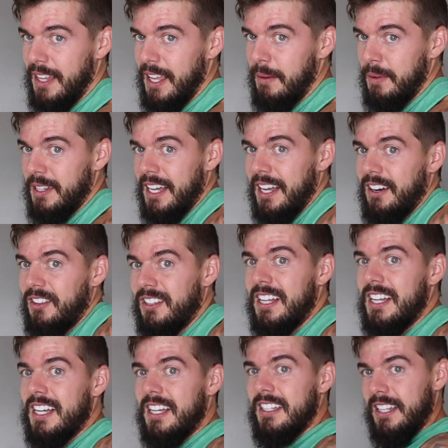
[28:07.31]
I mean that'll
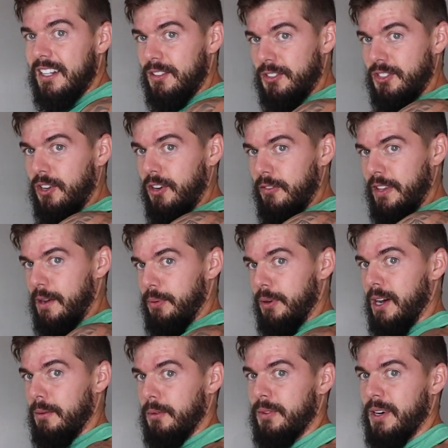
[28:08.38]
solve that
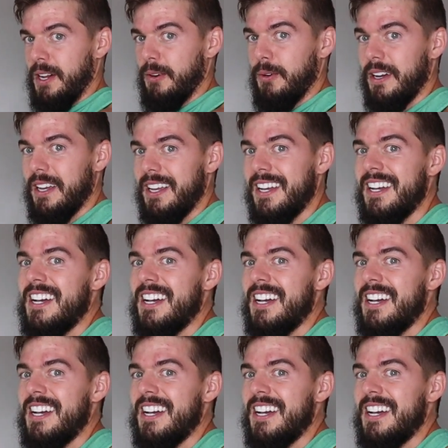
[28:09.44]
problem right away.